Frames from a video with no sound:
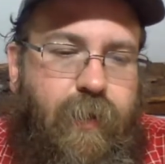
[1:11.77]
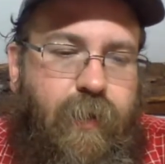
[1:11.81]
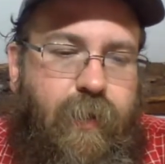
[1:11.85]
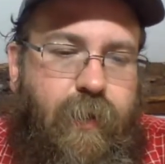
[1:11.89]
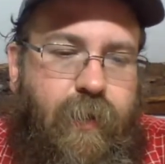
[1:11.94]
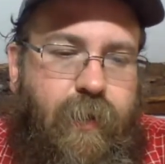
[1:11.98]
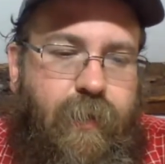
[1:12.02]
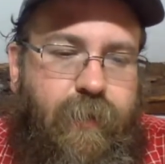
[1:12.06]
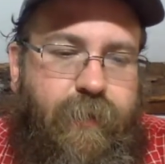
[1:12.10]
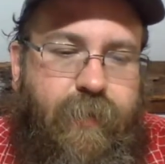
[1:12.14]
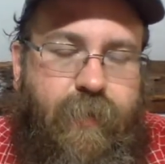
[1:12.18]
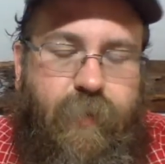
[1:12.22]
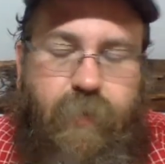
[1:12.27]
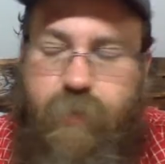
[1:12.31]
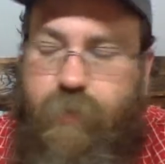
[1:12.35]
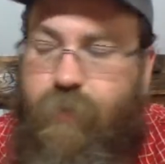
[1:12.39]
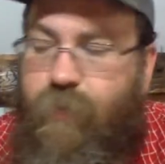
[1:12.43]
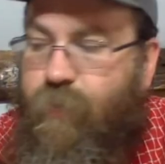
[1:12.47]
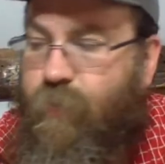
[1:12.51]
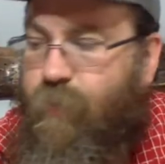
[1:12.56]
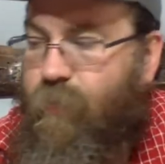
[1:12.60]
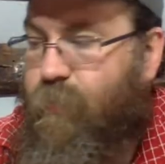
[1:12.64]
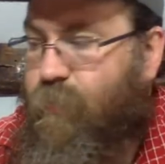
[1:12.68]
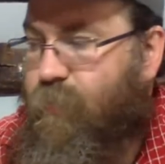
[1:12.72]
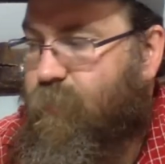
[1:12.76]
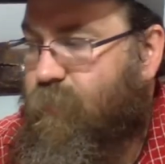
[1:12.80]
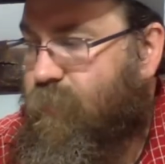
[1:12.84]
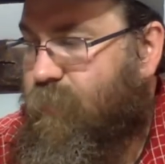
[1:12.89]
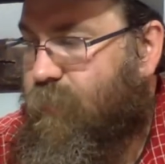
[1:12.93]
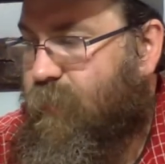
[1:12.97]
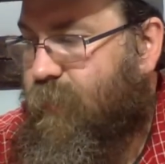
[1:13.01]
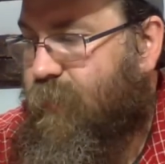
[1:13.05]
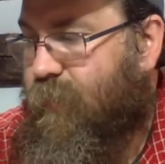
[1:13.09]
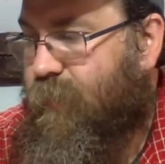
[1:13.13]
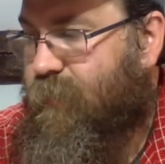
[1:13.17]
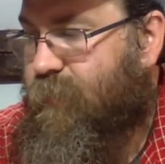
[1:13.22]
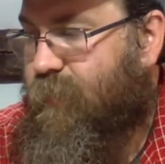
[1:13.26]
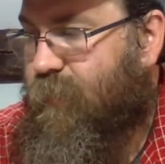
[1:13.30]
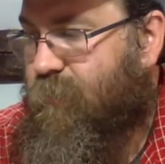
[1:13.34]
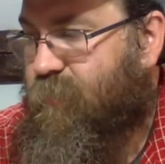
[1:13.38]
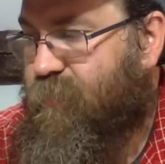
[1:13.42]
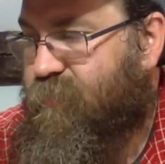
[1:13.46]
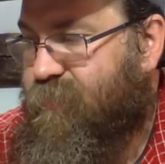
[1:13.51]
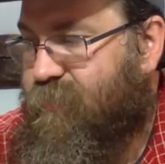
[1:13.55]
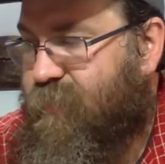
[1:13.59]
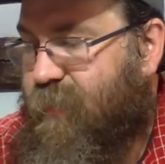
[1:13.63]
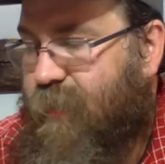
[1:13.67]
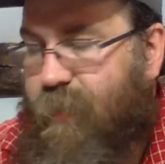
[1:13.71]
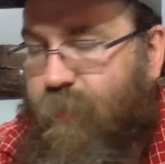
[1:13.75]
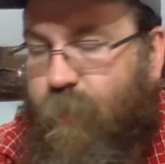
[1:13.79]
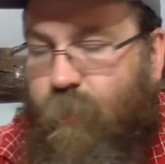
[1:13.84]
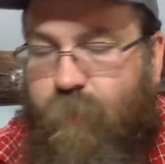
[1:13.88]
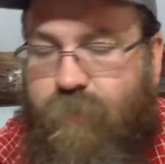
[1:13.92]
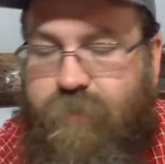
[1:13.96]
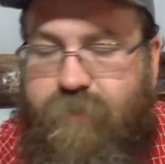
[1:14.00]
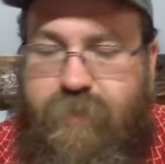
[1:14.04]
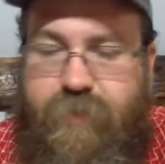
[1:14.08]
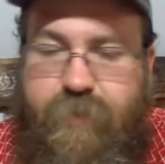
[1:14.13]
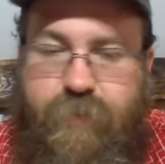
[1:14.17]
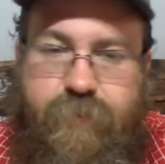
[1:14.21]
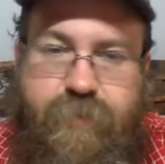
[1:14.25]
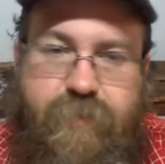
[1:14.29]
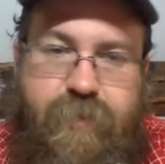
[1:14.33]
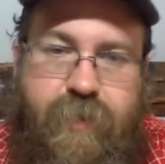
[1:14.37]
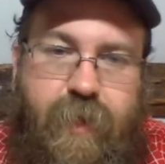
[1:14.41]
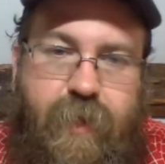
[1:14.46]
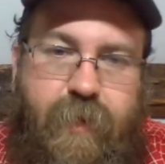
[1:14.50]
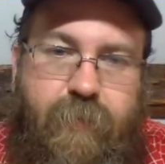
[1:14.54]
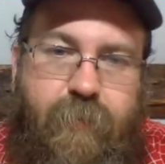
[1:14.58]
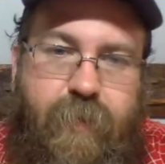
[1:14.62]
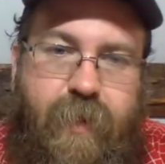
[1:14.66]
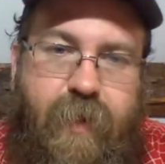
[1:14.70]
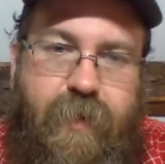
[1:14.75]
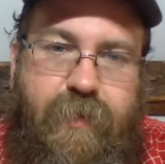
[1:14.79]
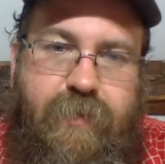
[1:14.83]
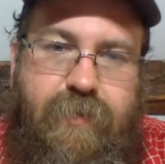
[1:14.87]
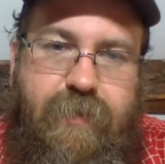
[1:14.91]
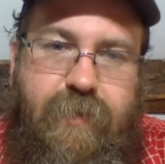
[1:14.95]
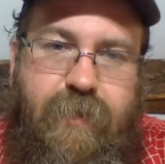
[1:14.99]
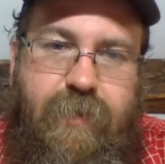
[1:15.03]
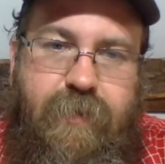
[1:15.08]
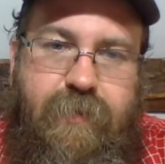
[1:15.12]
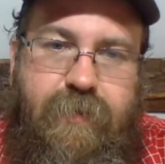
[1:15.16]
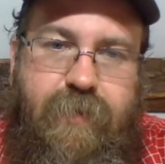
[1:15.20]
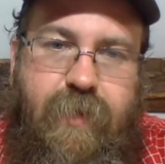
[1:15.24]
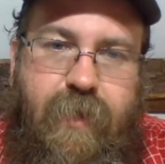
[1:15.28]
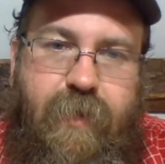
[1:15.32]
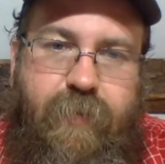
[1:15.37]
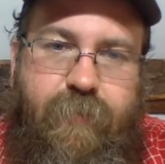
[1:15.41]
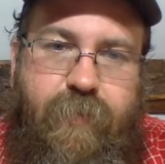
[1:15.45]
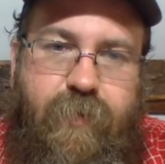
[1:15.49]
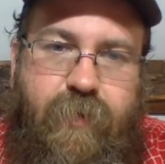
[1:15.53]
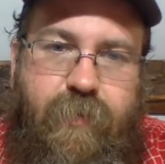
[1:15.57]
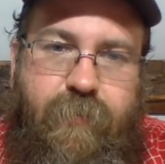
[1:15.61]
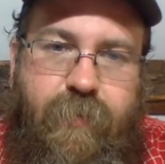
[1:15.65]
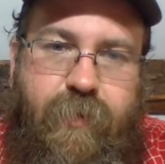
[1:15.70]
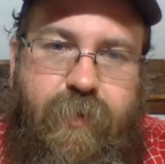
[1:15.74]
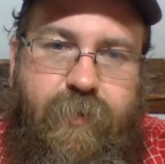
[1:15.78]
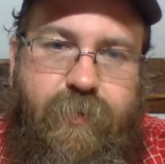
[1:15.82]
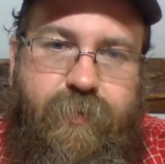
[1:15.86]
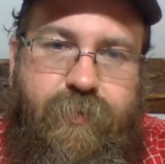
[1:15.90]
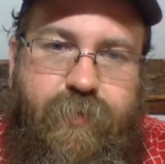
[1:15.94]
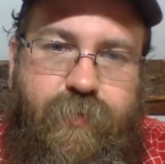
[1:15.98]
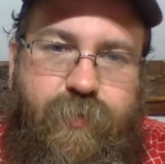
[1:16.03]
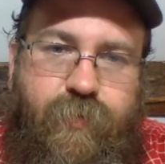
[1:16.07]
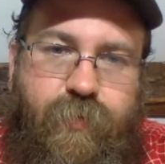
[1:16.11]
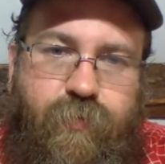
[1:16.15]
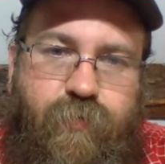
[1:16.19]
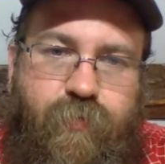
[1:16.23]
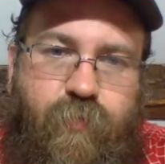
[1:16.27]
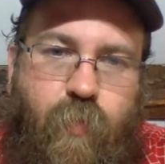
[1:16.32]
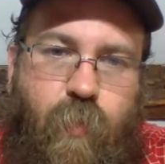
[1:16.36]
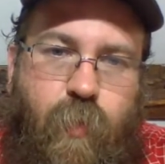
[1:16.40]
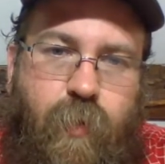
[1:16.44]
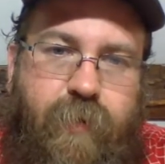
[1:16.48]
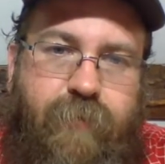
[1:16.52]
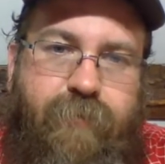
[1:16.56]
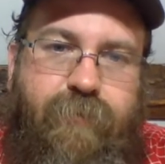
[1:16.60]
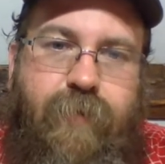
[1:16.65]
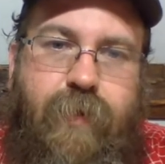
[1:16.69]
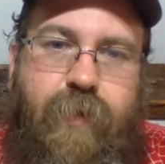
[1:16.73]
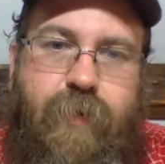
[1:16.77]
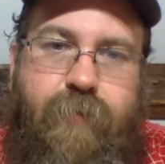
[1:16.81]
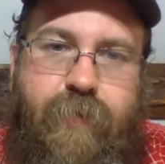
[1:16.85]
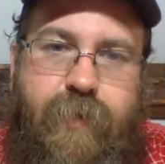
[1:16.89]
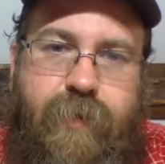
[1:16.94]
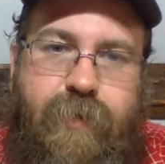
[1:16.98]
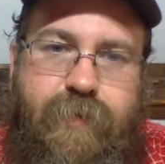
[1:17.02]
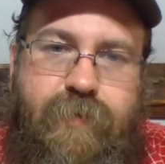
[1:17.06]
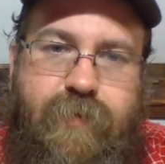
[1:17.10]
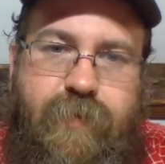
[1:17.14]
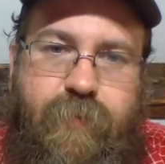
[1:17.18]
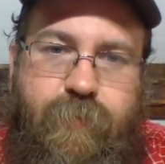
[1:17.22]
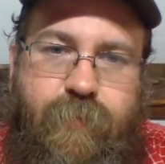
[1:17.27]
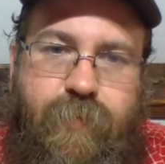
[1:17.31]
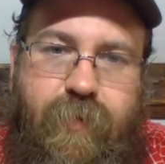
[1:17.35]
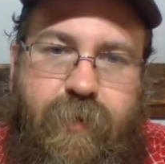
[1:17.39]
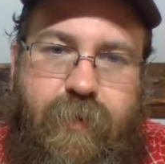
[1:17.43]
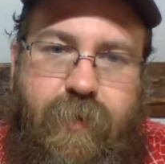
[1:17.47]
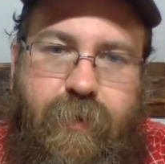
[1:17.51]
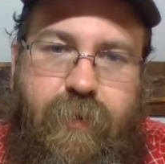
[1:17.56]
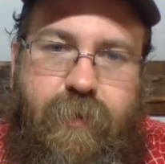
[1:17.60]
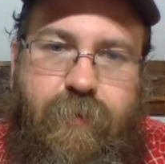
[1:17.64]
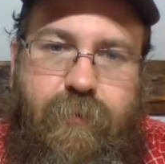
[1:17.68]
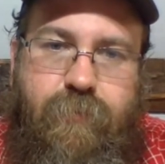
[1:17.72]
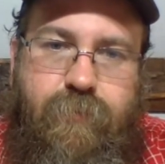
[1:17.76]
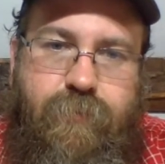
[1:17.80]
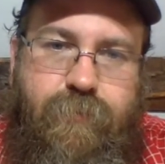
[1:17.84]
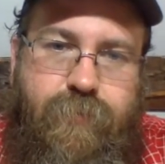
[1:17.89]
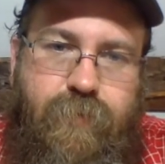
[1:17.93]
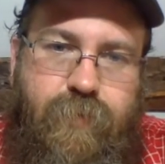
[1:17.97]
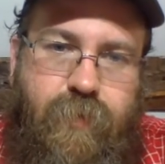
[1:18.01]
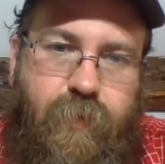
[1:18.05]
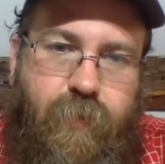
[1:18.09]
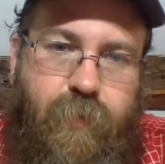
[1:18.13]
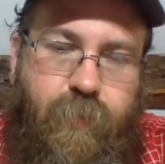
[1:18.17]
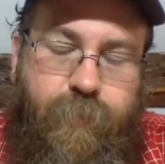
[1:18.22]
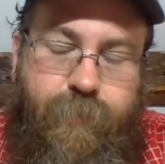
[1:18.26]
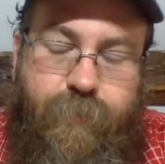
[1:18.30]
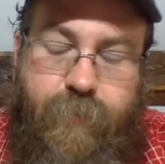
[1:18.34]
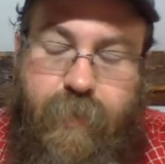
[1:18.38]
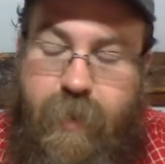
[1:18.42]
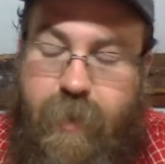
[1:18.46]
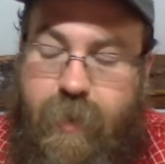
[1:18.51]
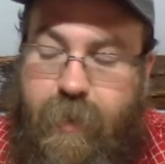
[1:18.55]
They'll load double stack or single stack magazines, 9mm to 45 ACP. So